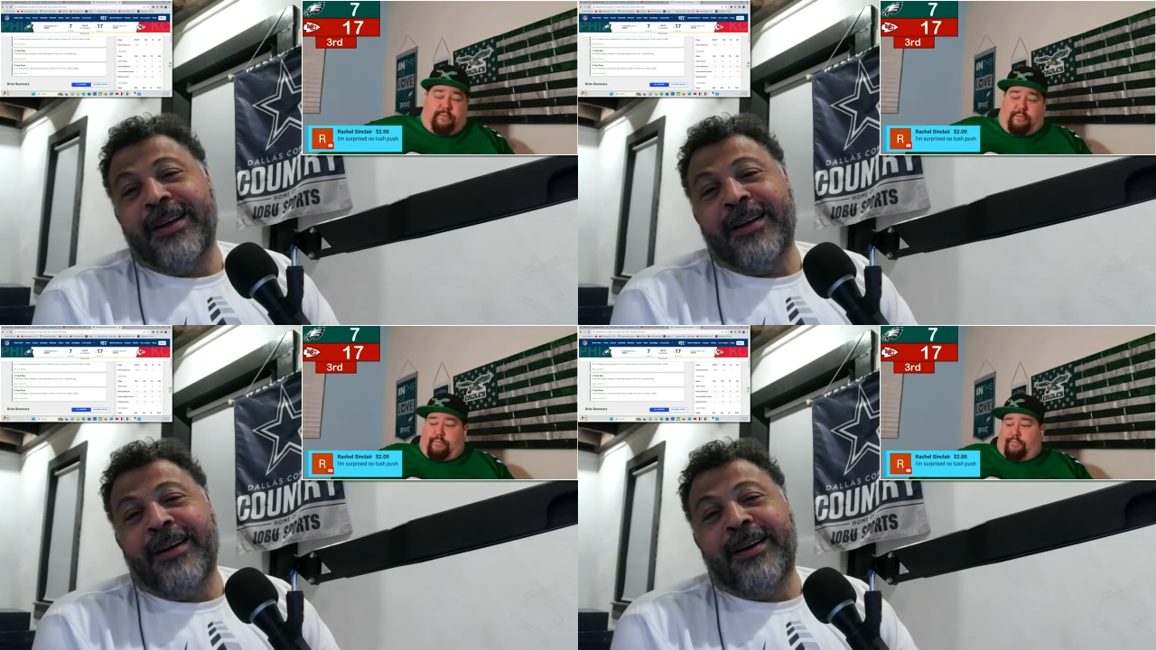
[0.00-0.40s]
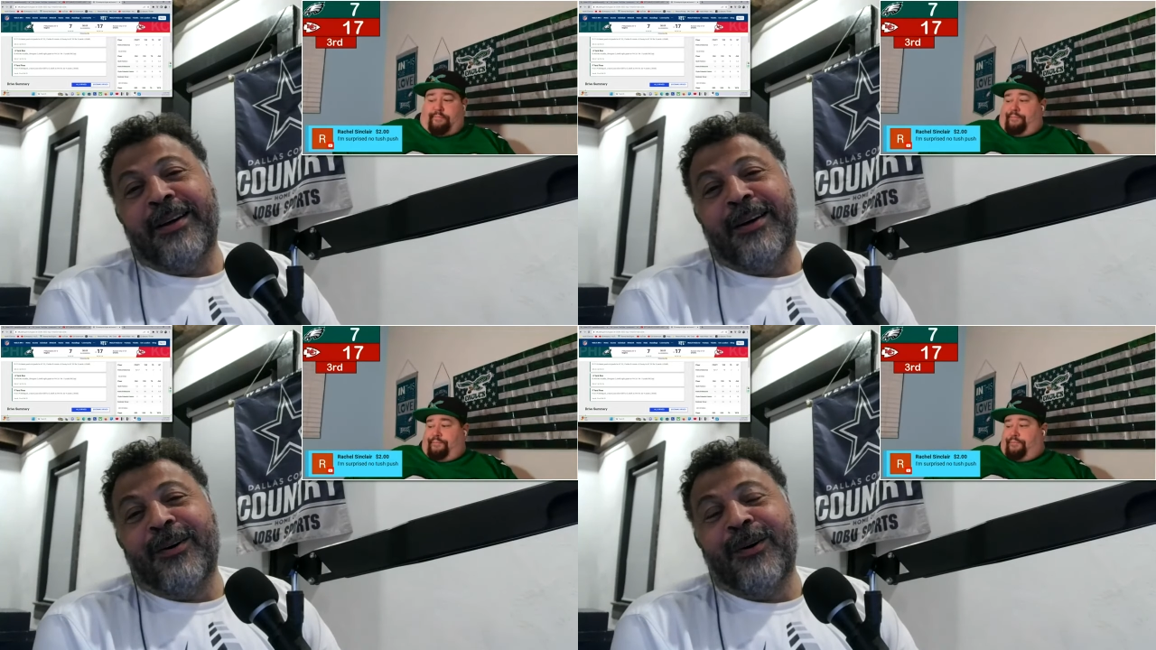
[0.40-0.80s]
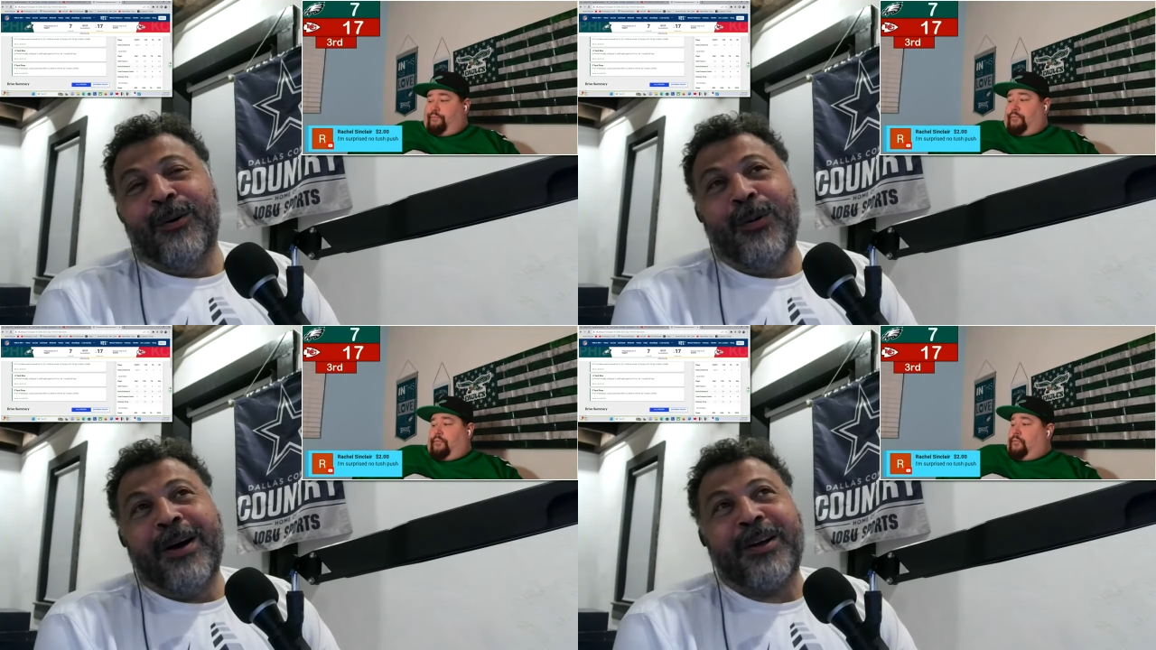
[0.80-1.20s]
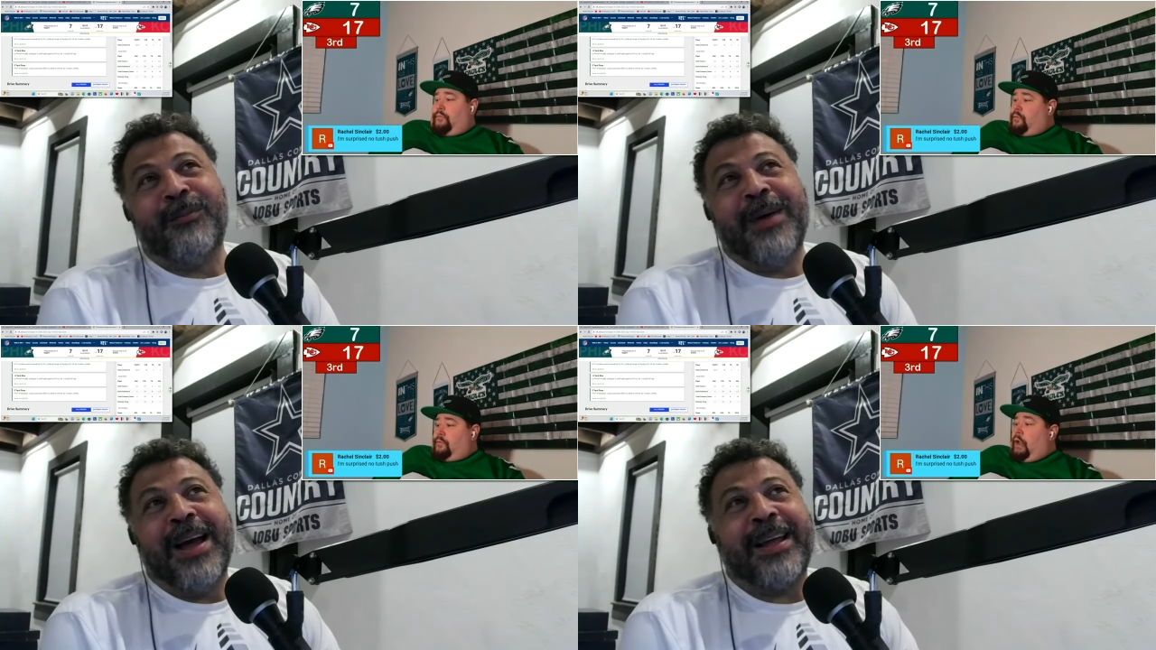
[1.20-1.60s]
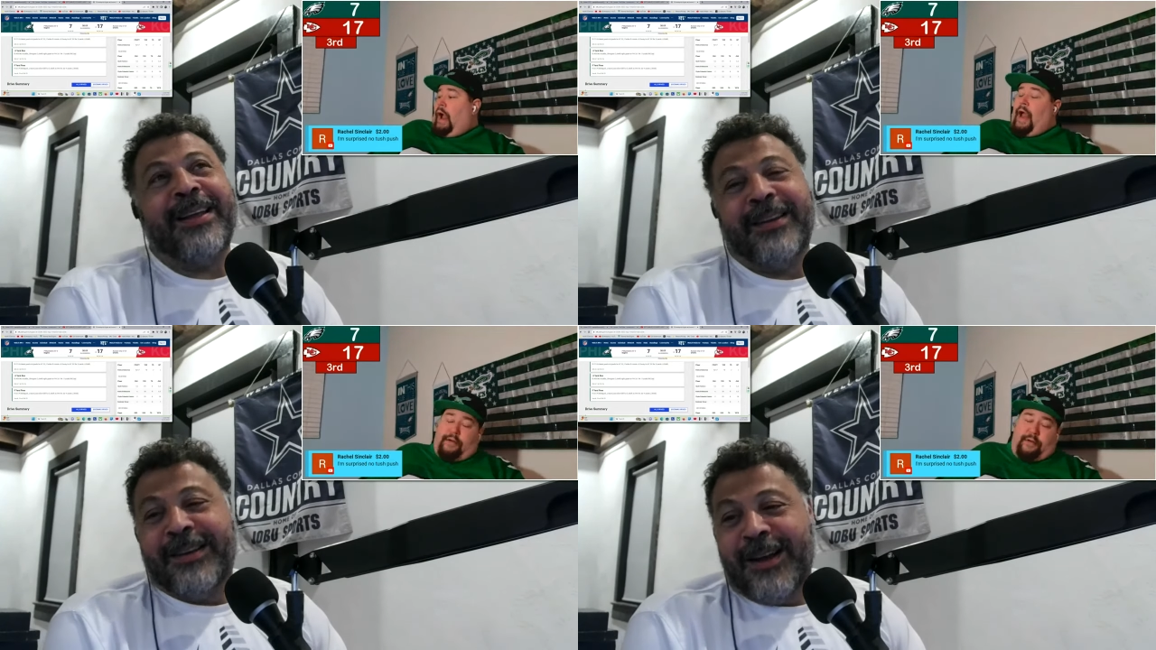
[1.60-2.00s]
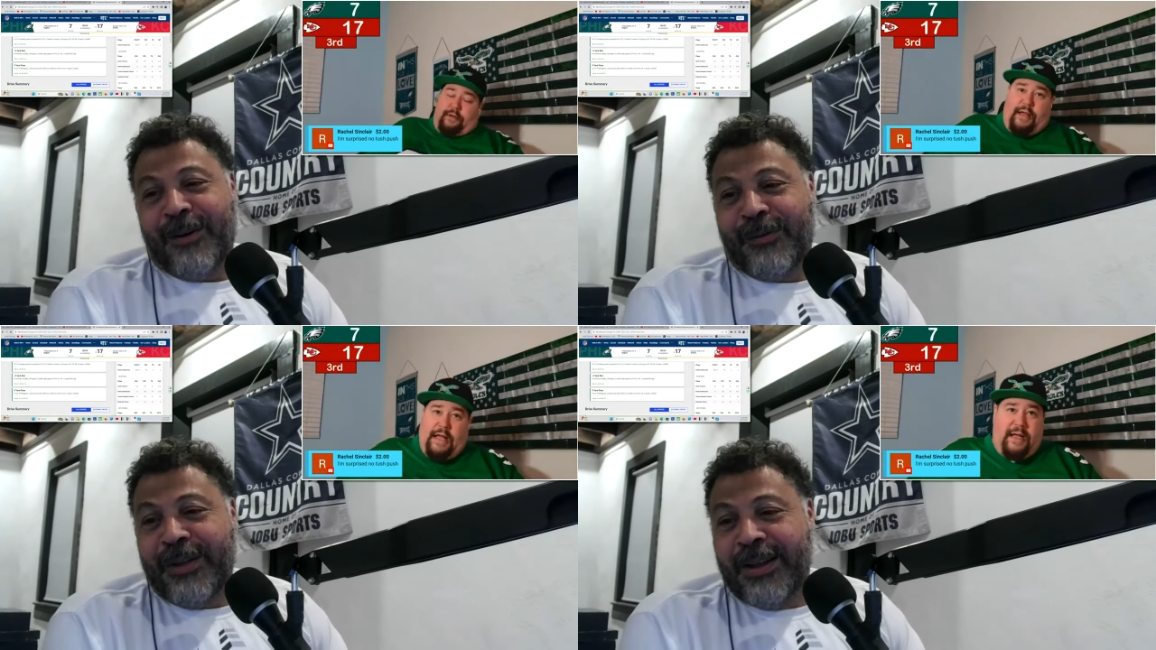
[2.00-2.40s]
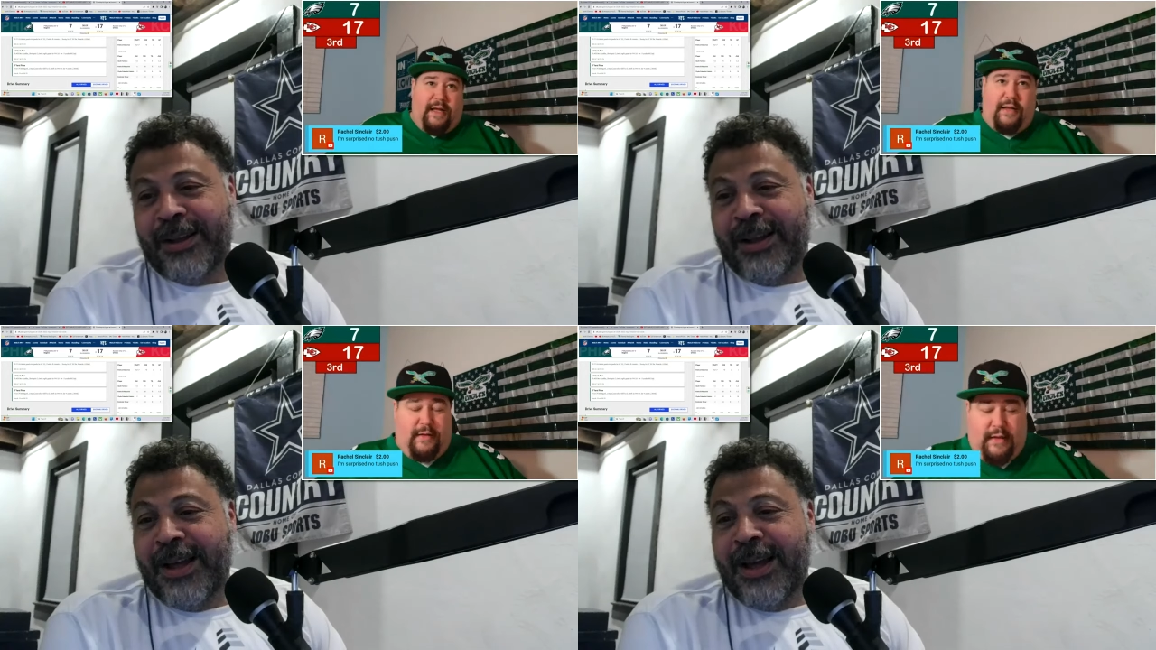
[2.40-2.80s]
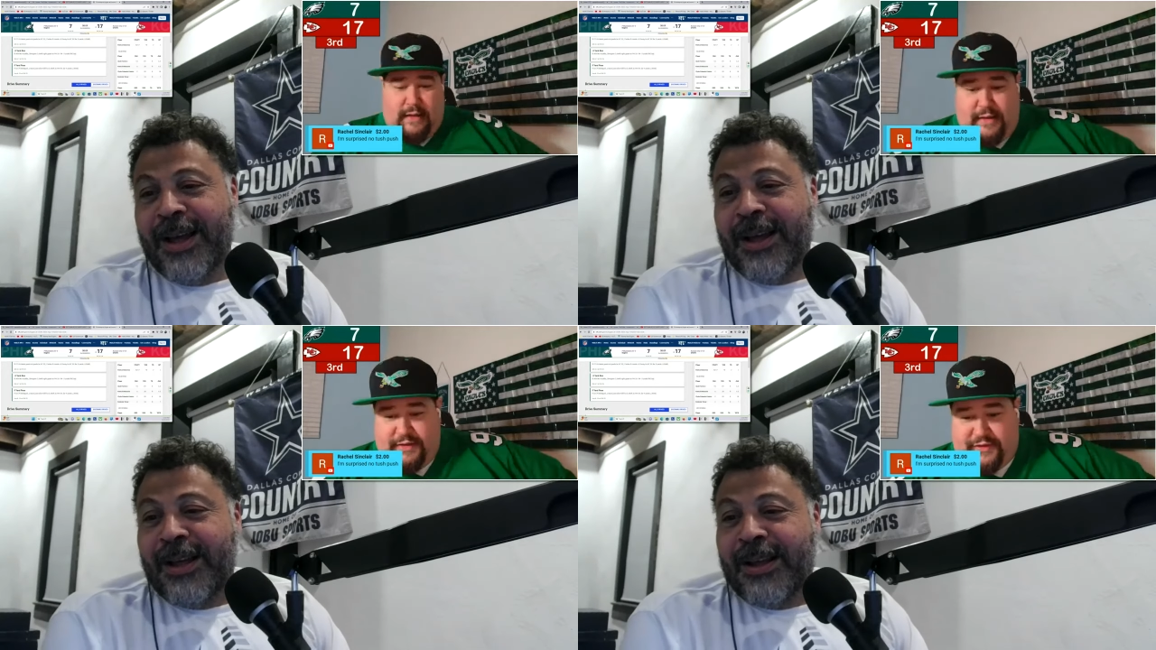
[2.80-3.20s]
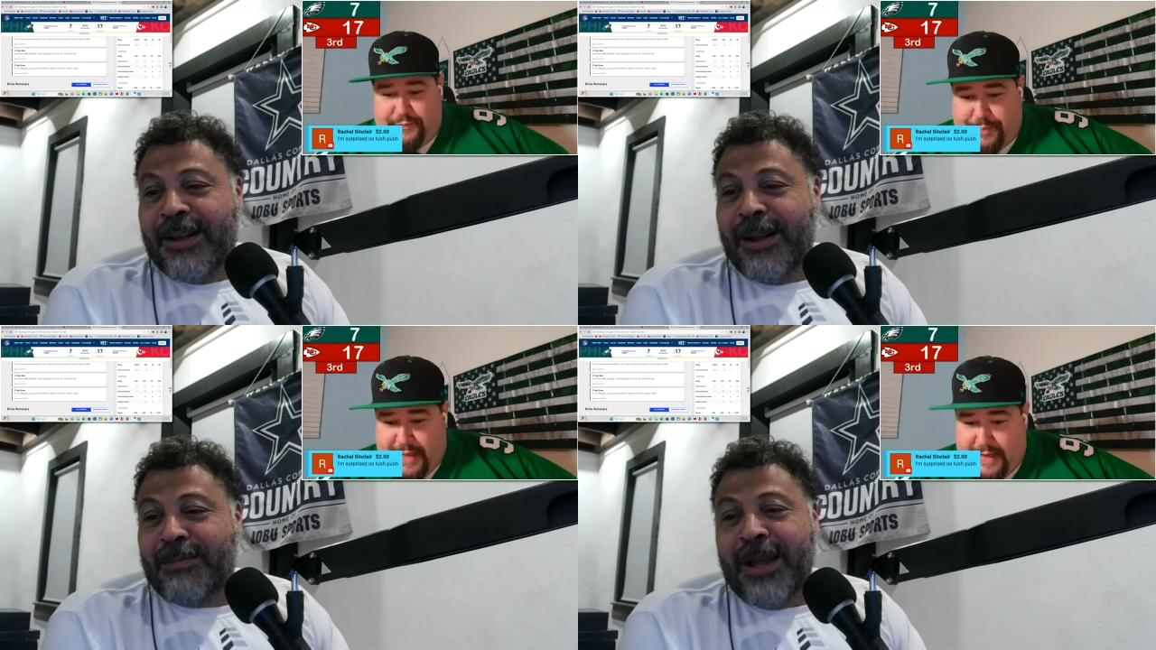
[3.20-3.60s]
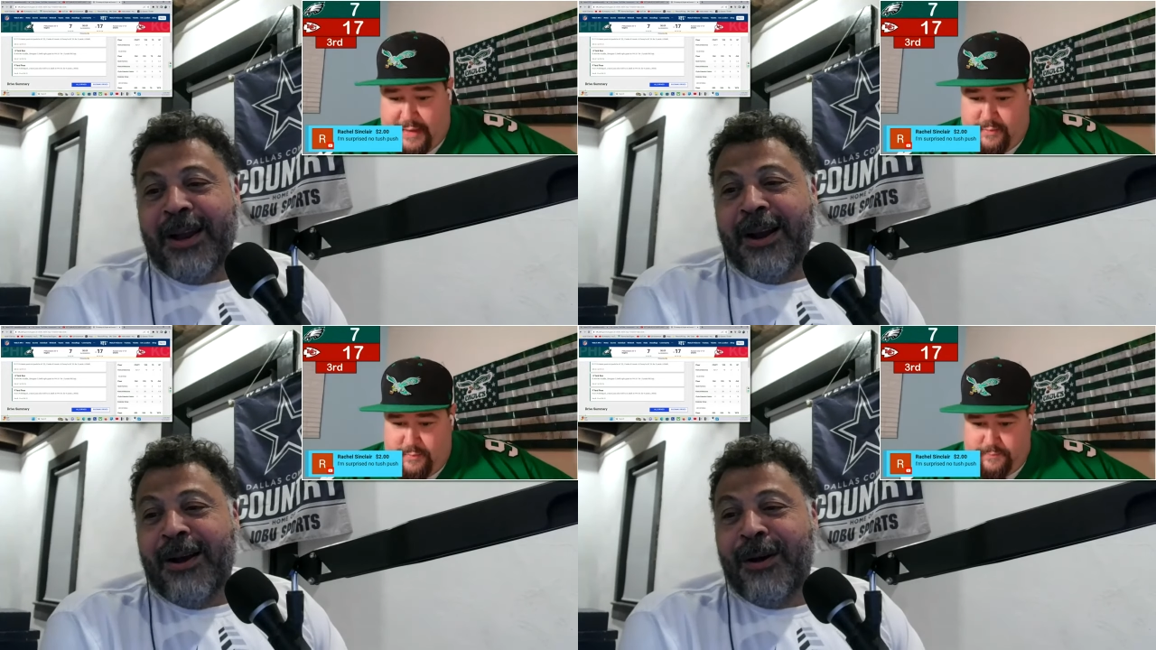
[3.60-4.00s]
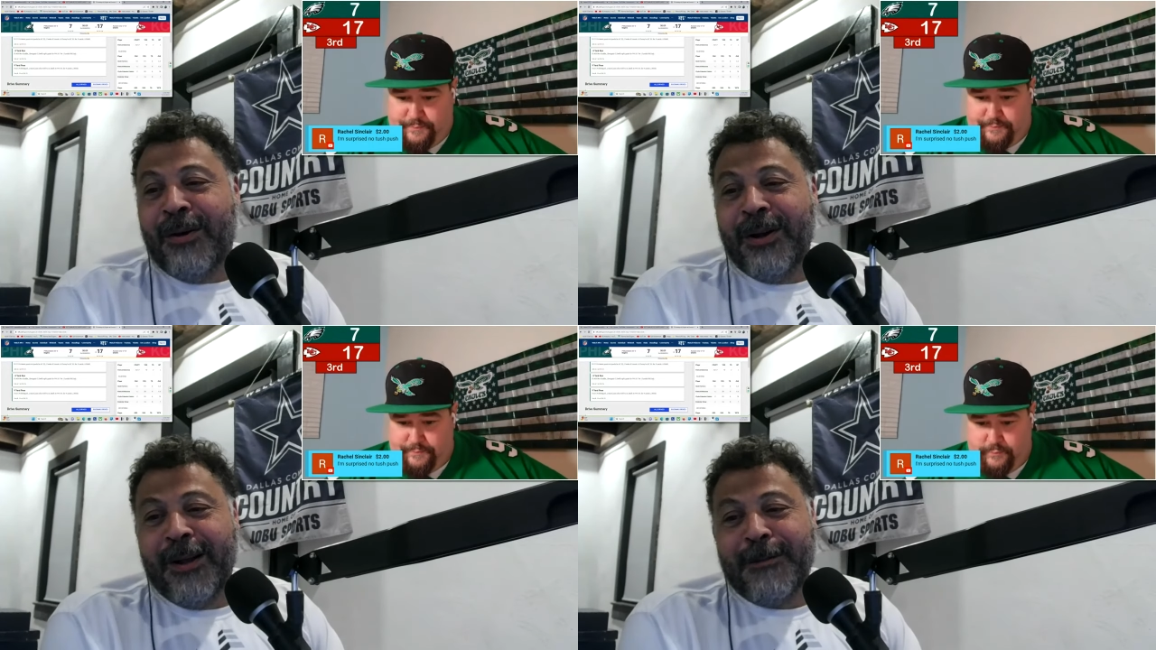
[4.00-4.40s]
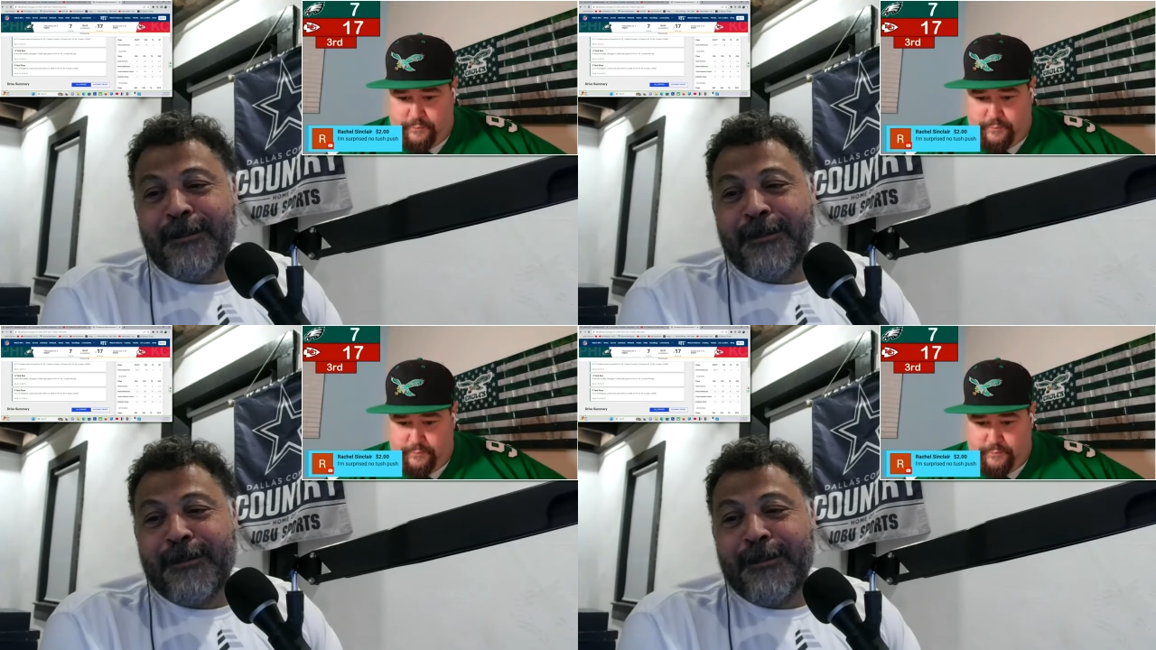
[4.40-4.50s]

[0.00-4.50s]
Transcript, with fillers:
Speaker 1: Oh, welcome back, Philadelphia. Clip that. Oh.